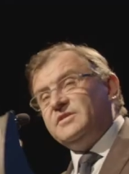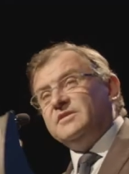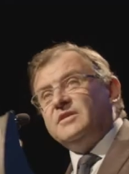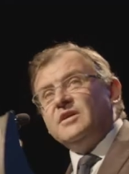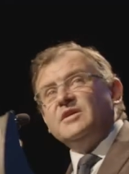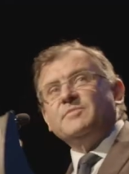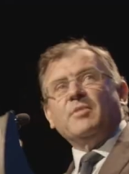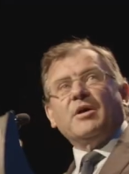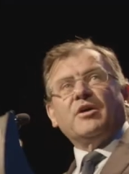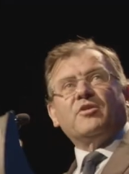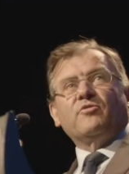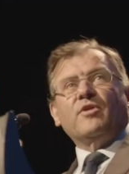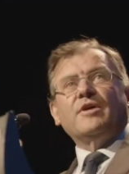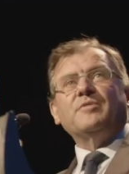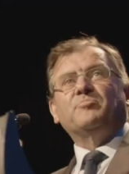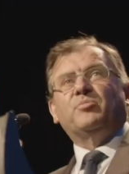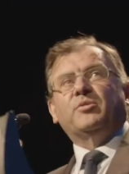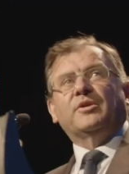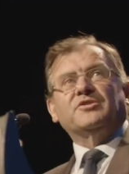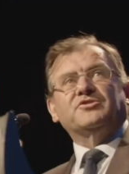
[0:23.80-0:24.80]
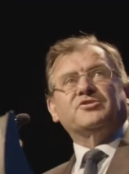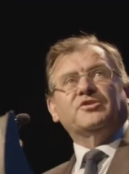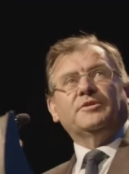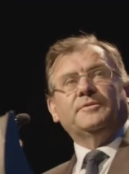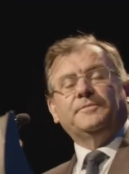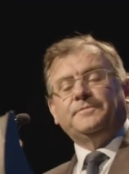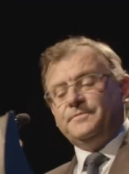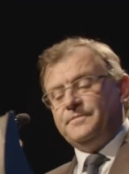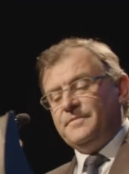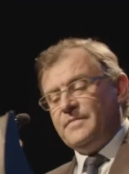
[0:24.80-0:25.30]
indeed my great pleasure
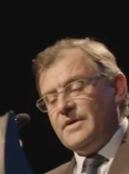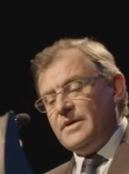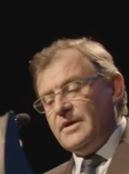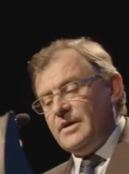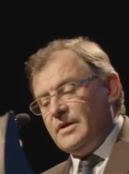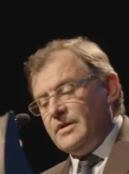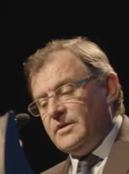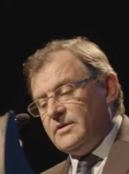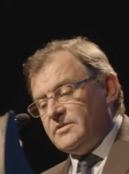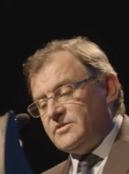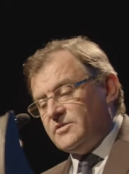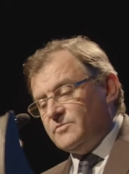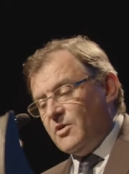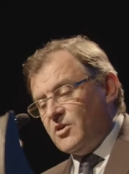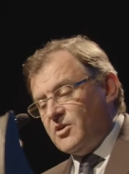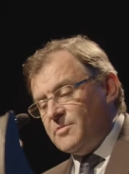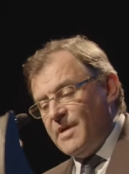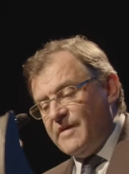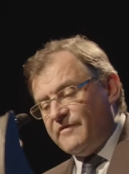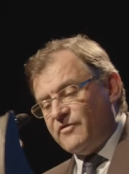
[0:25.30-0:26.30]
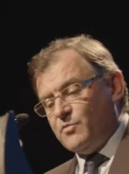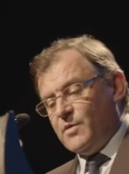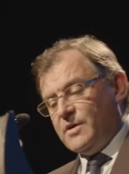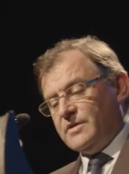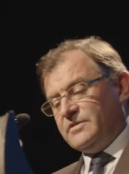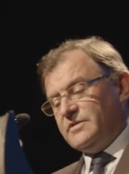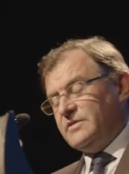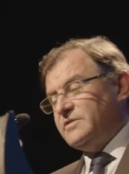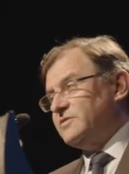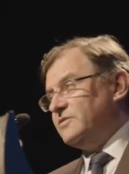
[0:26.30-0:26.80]
to welcome
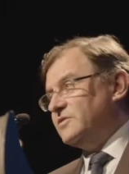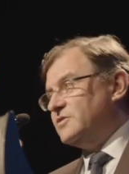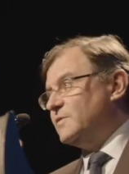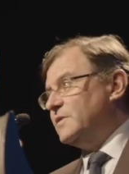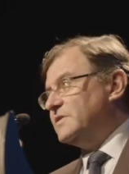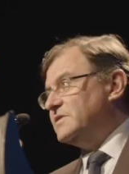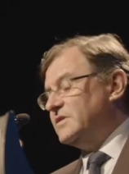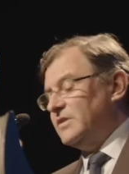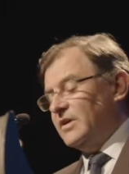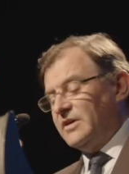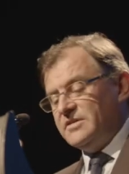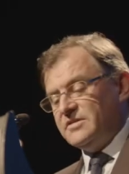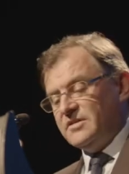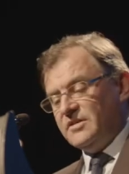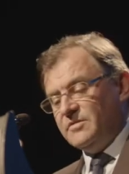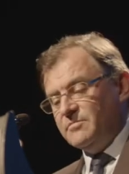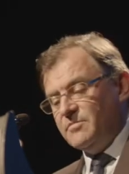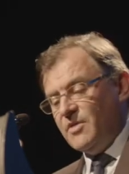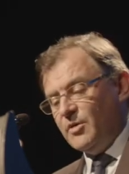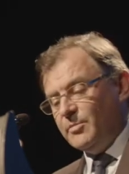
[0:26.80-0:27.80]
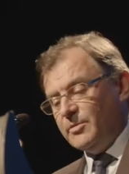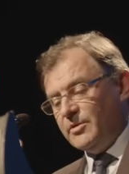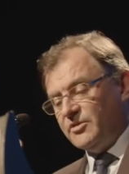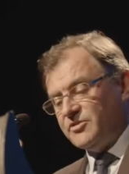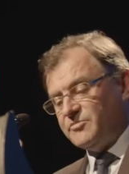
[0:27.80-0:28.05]
everyone to the twenty nineteen Melbourne